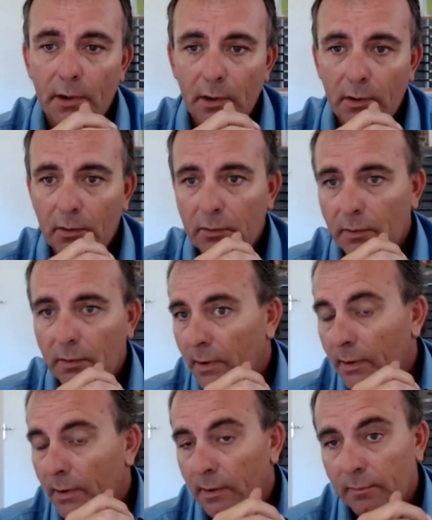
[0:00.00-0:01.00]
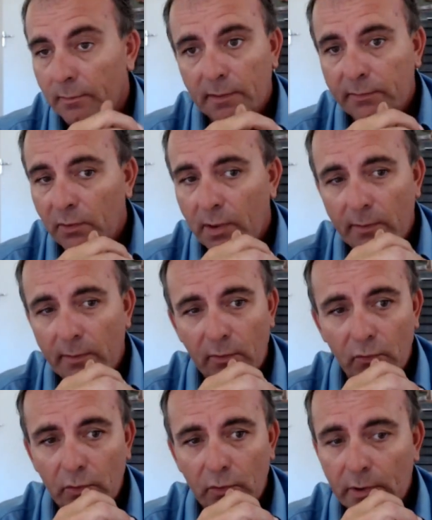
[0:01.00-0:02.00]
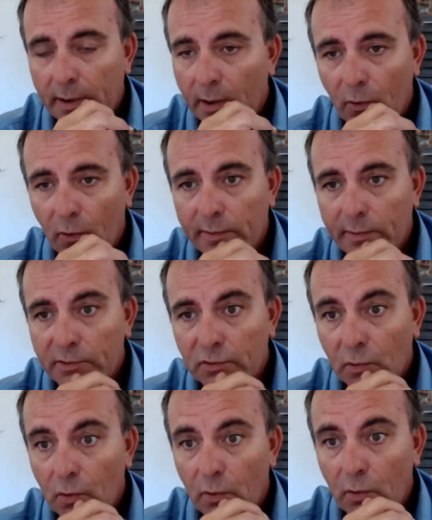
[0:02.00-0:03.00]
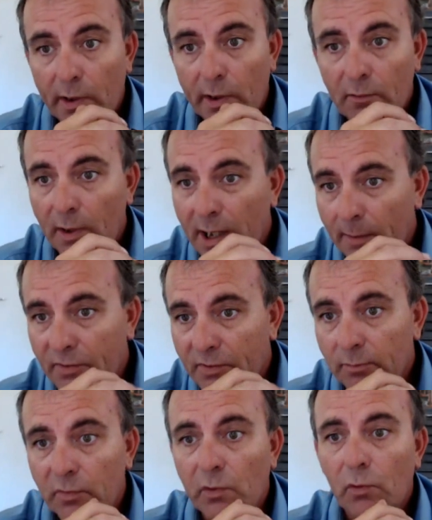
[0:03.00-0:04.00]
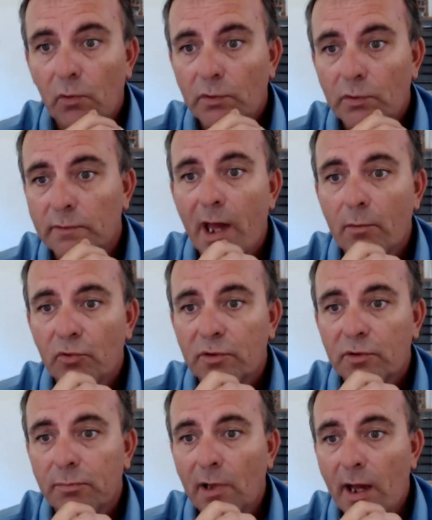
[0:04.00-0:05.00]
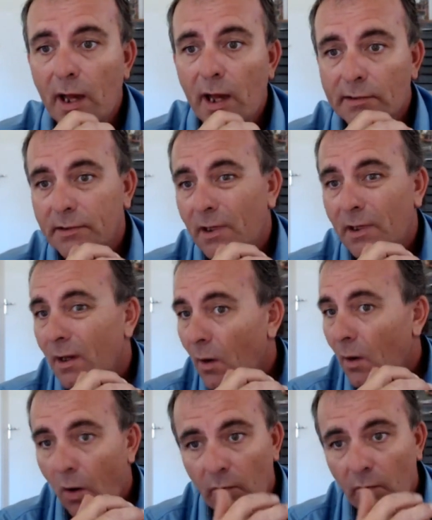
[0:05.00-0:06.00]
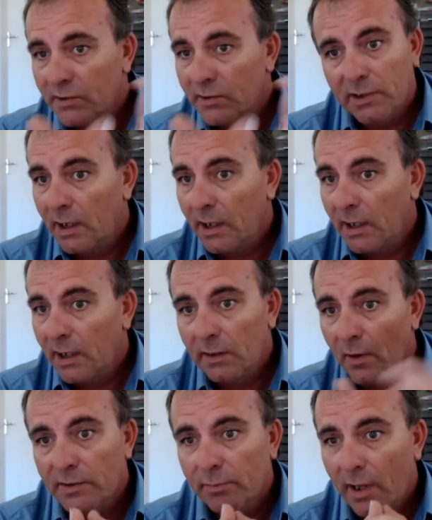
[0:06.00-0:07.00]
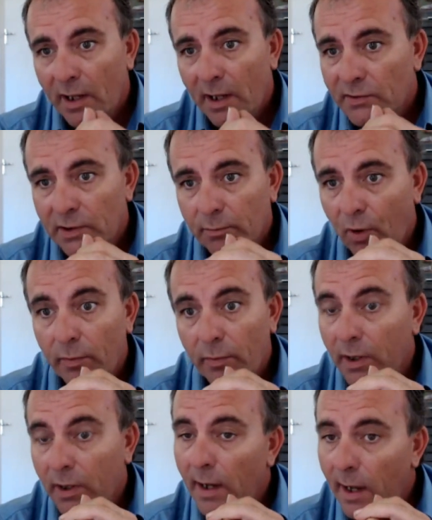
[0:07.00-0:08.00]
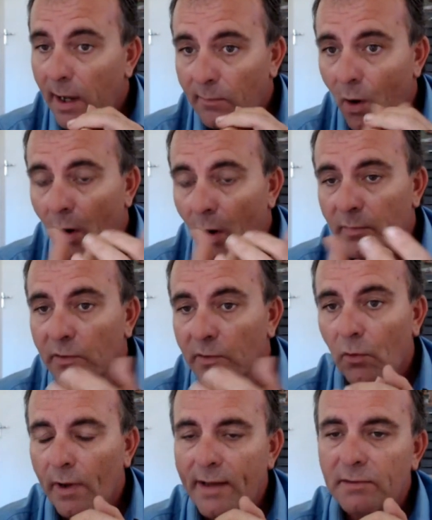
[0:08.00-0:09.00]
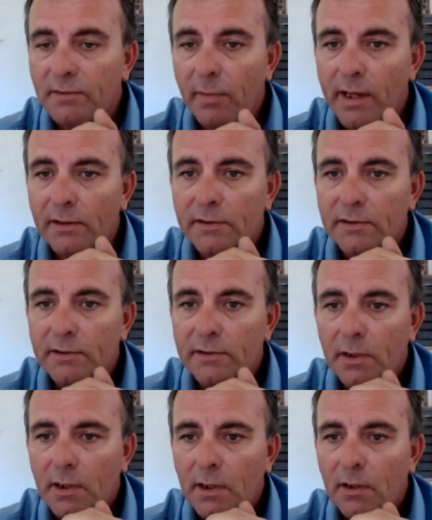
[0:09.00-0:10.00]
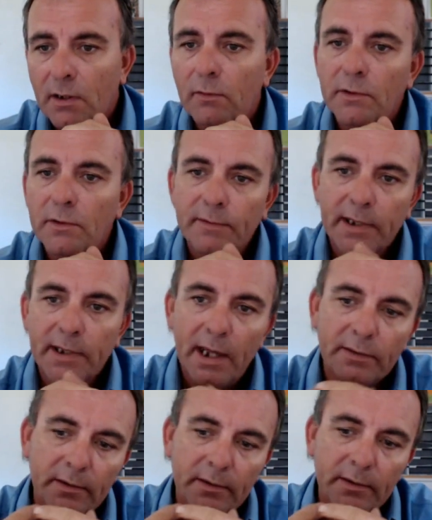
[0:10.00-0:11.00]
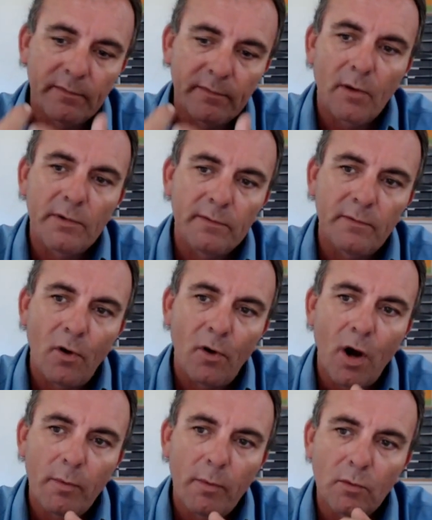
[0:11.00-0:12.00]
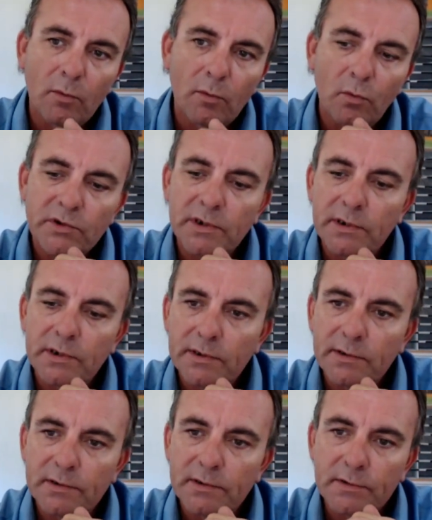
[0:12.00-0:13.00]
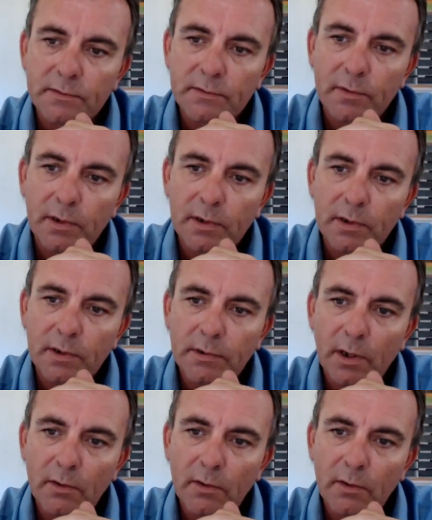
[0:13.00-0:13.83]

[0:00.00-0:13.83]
So if you have a really healthy soil and you've got heaps of minerals available to plants, obviously in those plants you're probably going to have higher mineral aspects. Whereas if you get them from an environment which is,